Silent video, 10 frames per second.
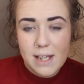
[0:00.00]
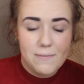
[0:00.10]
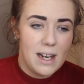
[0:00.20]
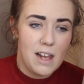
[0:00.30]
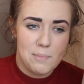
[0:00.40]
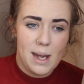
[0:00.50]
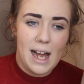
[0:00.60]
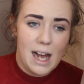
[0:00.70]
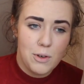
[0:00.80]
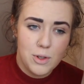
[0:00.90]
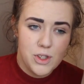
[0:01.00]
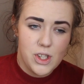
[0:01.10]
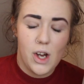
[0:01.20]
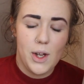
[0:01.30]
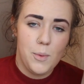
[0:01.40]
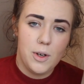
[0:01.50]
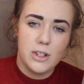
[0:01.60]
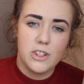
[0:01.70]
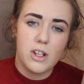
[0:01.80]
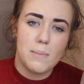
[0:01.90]
If I left my house, I
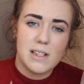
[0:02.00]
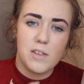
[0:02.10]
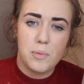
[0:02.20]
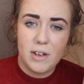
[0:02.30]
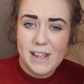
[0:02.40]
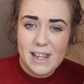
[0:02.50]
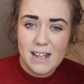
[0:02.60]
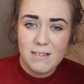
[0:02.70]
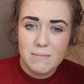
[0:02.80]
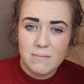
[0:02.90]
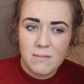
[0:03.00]
would stop myself breathing.